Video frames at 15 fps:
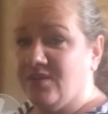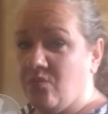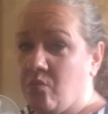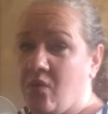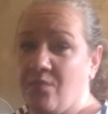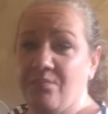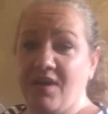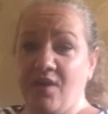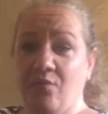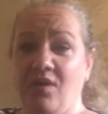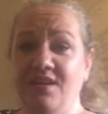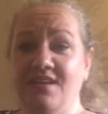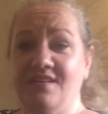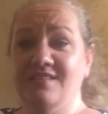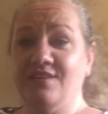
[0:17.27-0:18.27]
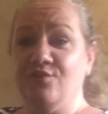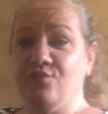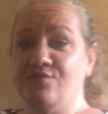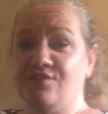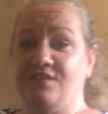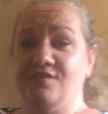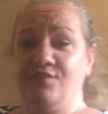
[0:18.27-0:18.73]
one by one as I
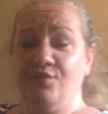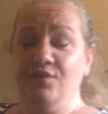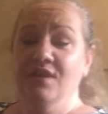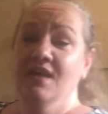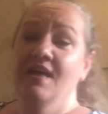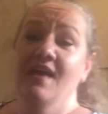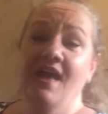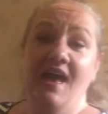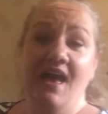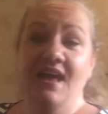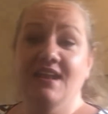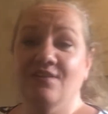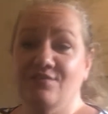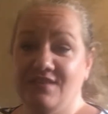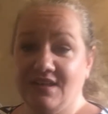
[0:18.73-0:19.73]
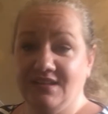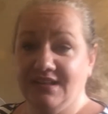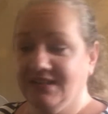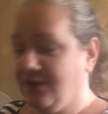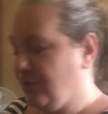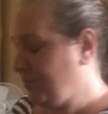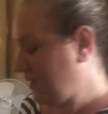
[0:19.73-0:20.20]
usually do, and I'll tell you a
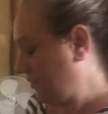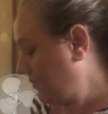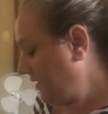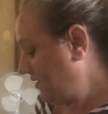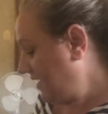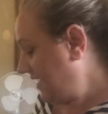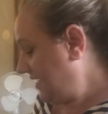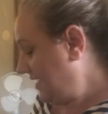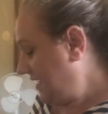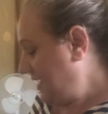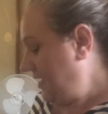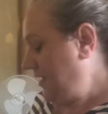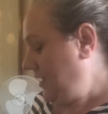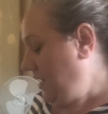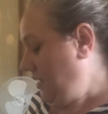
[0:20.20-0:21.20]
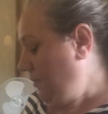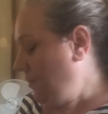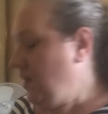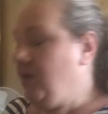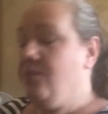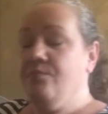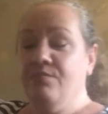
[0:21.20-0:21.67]
little bit about it.
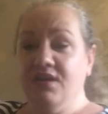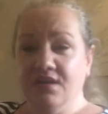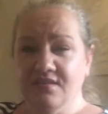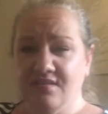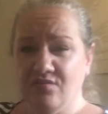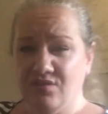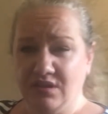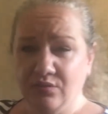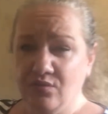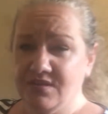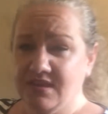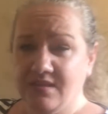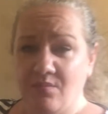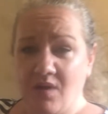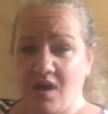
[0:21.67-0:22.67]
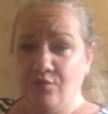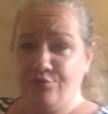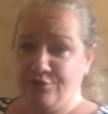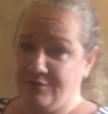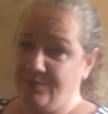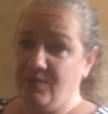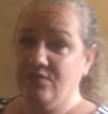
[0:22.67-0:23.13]
Because there's loads of them, I'll
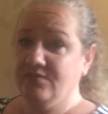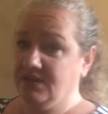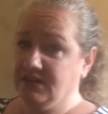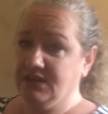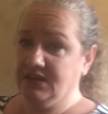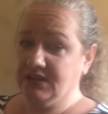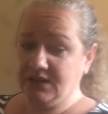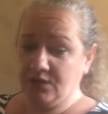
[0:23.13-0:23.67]
just be really